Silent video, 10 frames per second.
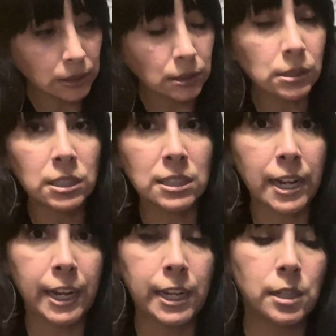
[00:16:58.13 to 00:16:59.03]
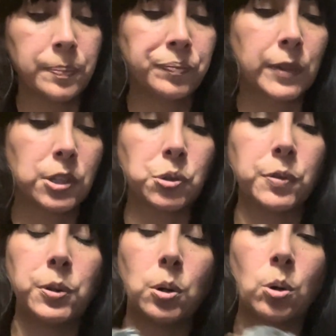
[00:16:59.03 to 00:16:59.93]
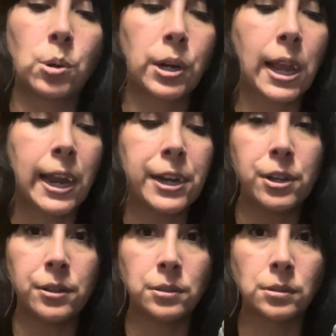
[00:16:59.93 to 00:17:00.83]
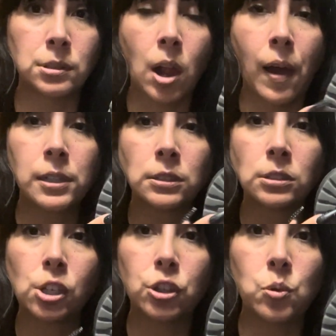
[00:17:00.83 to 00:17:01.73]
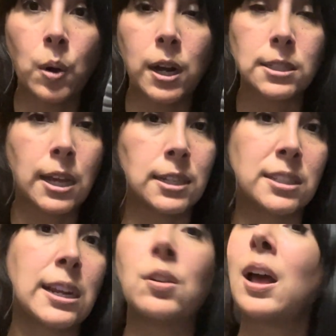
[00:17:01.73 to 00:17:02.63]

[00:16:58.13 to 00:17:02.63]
This is an 8. So if you're ordering Hey Dudes, you want to size down.